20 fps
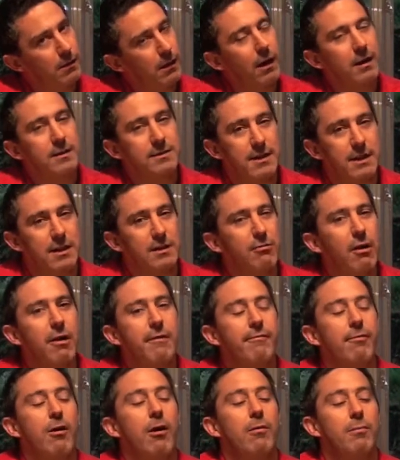I say
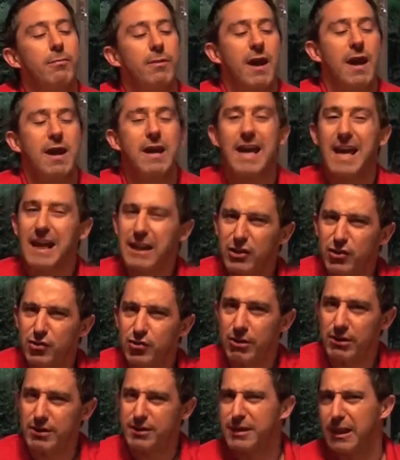grapefruit IPA.
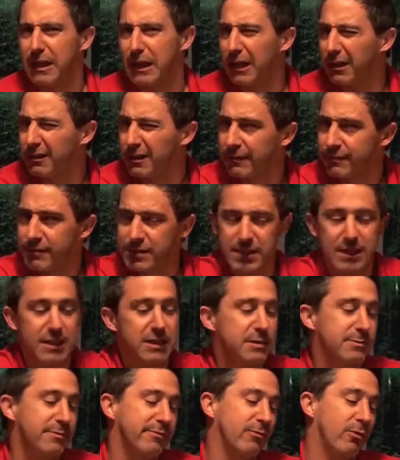Interestingly, I've never seen
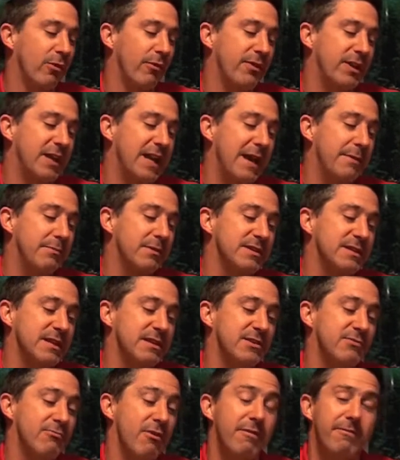this before. On the label it
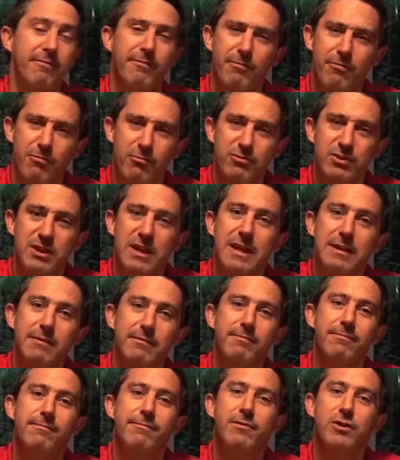says grapefruit
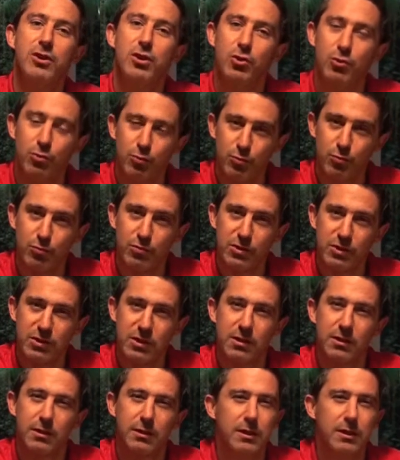infused.